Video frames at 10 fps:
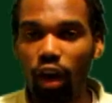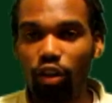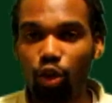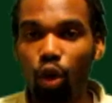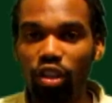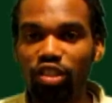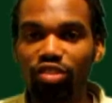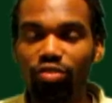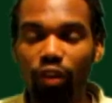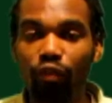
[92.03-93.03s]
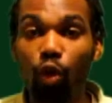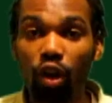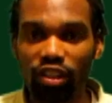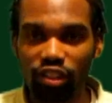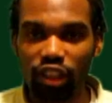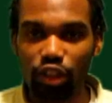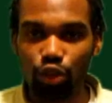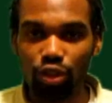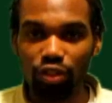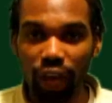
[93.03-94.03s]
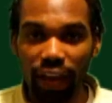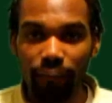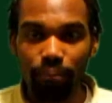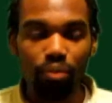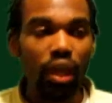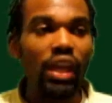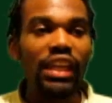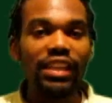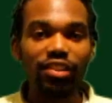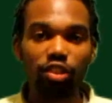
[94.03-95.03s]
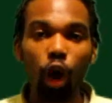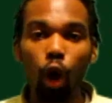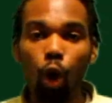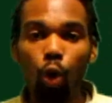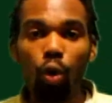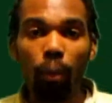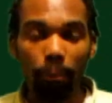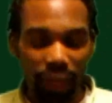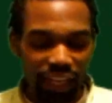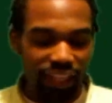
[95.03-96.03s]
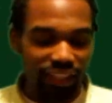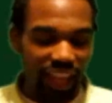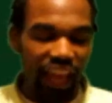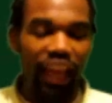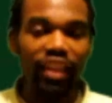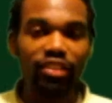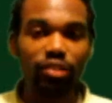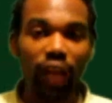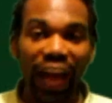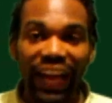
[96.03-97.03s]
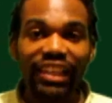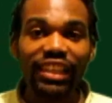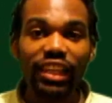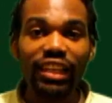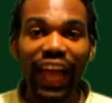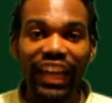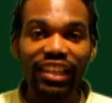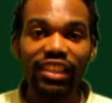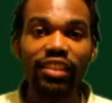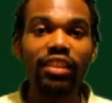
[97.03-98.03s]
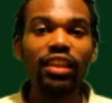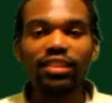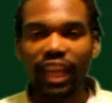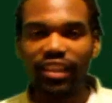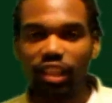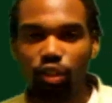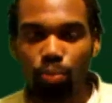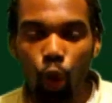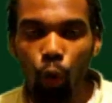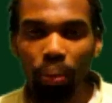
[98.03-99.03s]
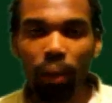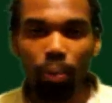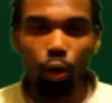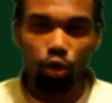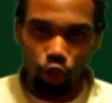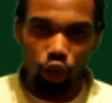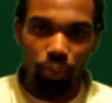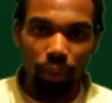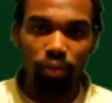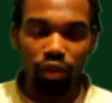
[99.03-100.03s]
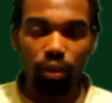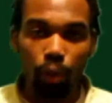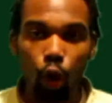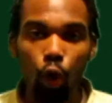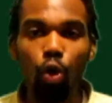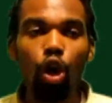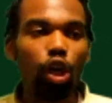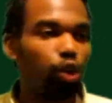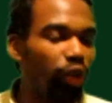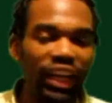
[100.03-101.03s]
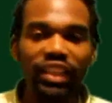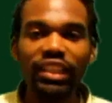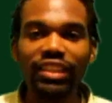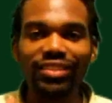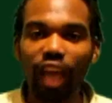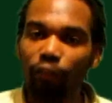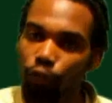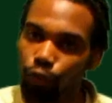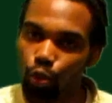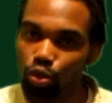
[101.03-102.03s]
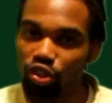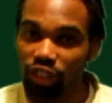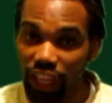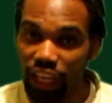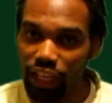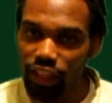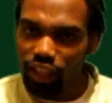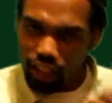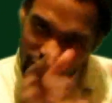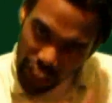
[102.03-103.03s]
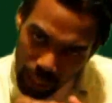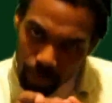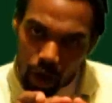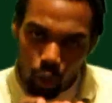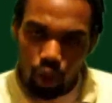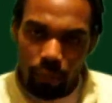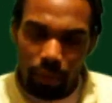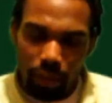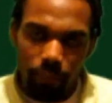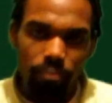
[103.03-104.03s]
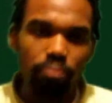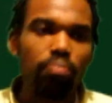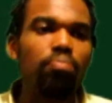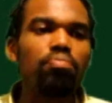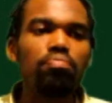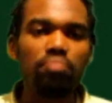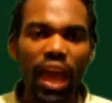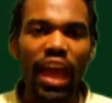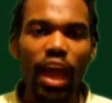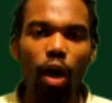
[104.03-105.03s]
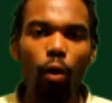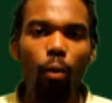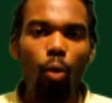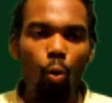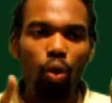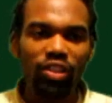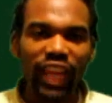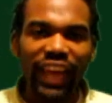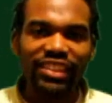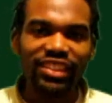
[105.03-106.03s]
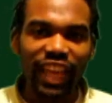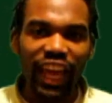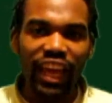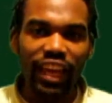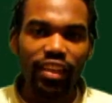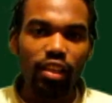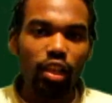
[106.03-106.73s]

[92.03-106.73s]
during the void century, right? So meaning that it's highly likely that these moon people, you know, the people from the moon created these devil fruits. Dig, keep up with me. Now, with that said,